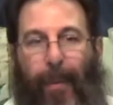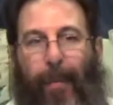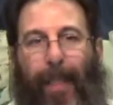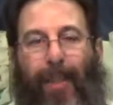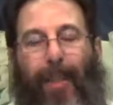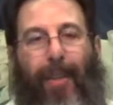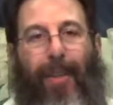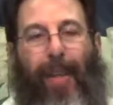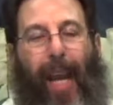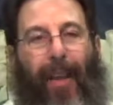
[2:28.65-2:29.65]
we must
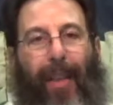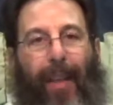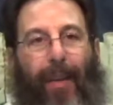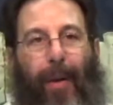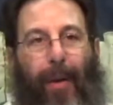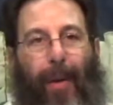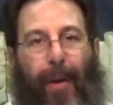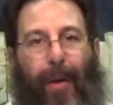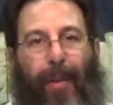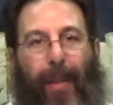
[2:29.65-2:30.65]
understand that the whole
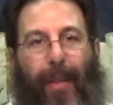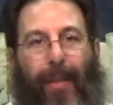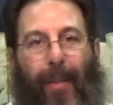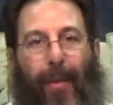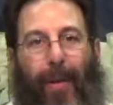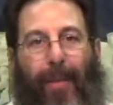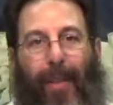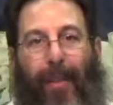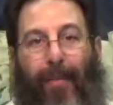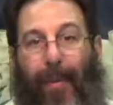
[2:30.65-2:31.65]
earth is the
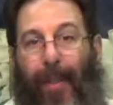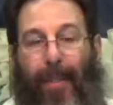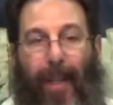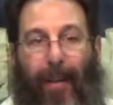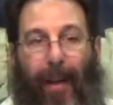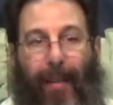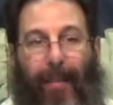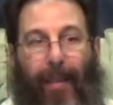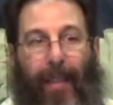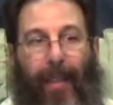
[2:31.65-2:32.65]
Lord's and the fullness
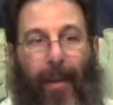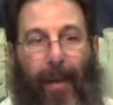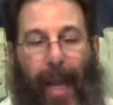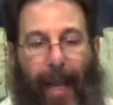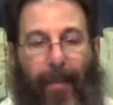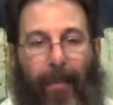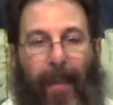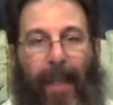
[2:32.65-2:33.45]
thereof, okay?